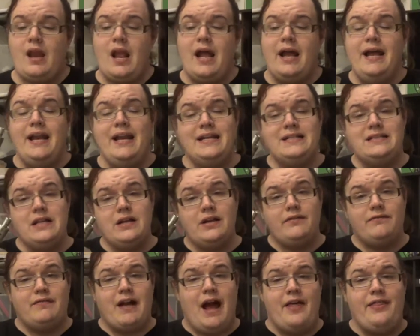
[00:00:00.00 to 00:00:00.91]
It is
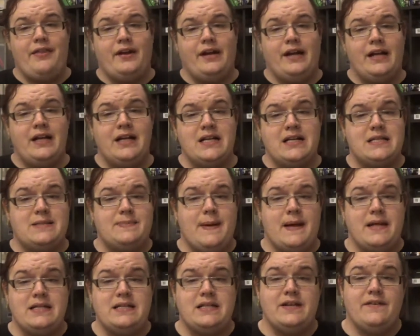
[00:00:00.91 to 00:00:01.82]
a rather
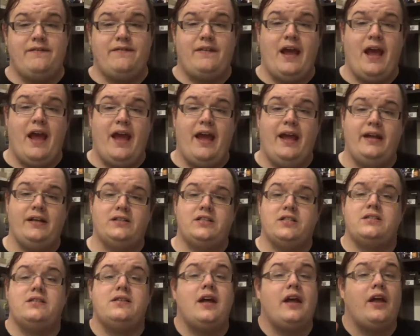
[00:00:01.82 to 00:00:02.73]
inexpensive tank,
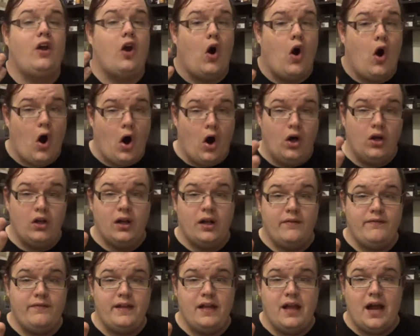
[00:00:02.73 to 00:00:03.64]
just like all
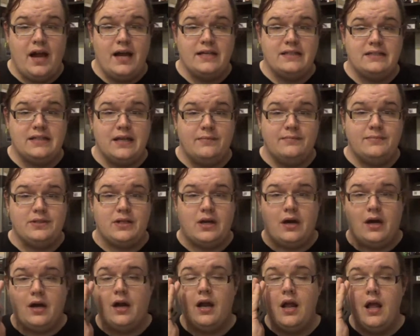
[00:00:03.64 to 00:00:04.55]
of the Isubs
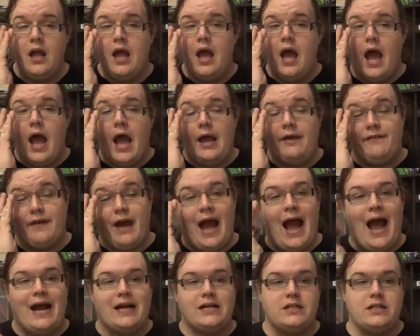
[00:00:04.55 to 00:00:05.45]
are. I've
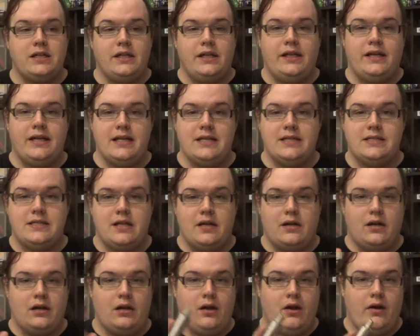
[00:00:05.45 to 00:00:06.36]
actually
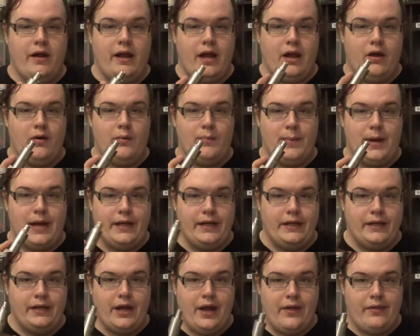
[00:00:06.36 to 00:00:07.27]
considered going out and
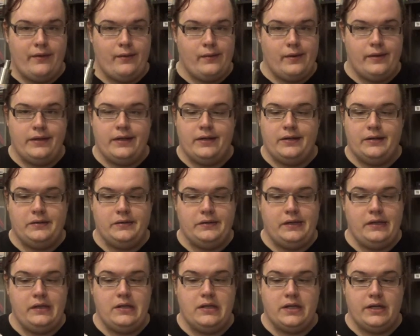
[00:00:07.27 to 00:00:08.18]
buying another one. They're
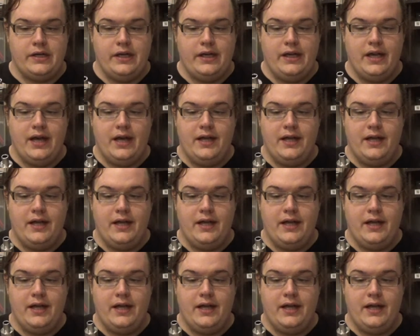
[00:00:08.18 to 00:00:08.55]
only $30.